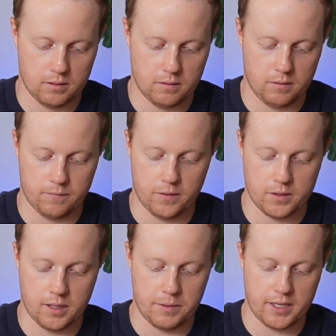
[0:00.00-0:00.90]
Well,
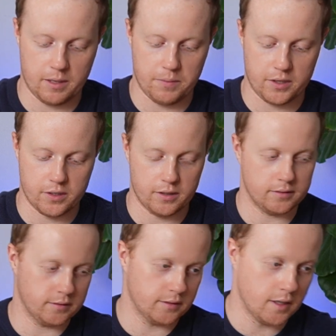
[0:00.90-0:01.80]
first, let me take a picture.
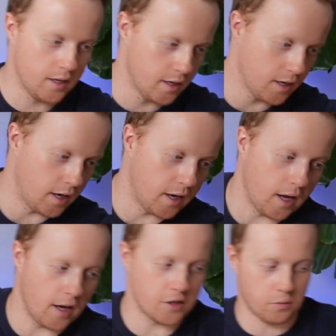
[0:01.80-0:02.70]
And
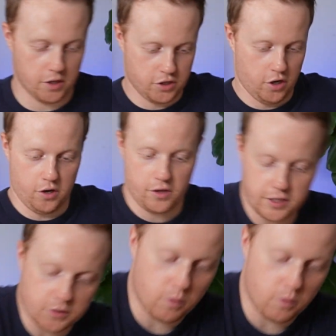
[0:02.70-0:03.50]
I just want to show you, this is what